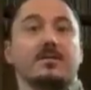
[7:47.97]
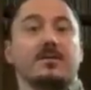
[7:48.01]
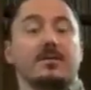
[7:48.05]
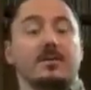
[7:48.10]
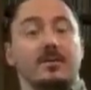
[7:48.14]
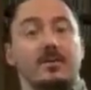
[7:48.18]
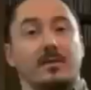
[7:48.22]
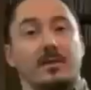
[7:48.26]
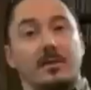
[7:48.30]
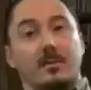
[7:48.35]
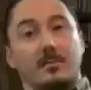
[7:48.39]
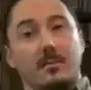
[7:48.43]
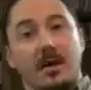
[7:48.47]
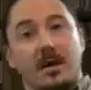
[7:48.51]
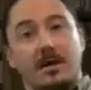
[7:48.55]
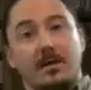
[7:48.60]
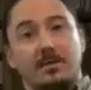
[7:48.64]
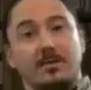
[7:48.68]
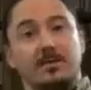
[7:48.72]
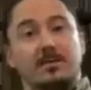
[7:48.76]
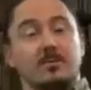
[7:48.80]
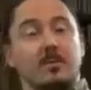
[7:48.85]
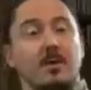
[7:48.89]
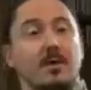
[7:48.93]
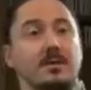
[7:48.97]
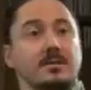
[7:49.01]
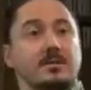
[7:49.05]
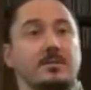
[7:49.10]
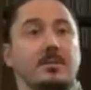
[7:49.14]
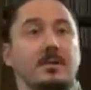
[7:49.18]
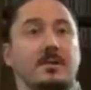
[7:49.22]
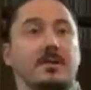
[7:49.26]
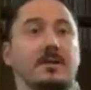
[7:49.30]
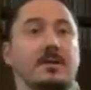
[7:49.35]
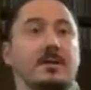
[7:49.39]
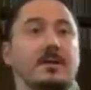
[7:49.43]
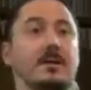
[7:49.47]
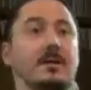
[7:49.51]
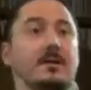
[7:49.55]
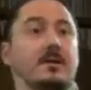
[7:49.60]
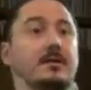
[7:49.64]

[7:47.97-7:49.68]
for the amount of responsibility